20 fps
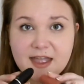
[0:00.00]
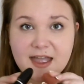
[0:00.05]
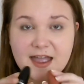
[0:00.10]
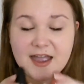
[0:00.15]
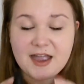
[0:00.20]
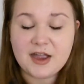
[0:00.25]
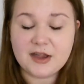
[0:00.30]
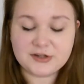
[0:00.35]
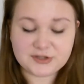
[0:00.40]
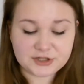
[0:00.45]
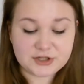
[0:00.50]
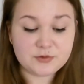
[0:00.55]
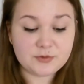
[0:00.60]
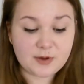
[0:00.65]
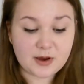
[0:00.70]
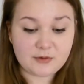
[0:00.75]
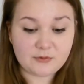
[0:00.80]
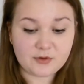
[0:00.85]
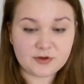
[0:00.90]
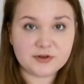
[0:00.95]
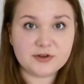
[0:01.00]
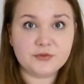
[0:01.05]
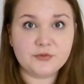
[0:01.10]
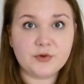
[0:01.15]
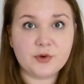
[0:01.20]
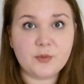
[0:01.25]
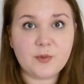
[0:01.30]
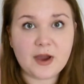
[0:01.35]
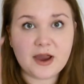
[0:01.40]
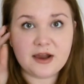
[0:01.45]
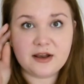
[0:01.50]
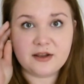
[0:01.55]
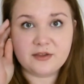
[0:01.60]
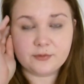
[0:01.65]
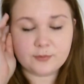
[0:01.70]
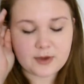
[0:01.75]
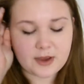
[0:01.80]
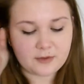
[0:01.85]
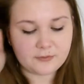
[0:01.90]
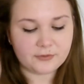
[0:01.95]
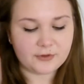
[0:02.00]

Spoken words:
are two what I've wanted for a while as well.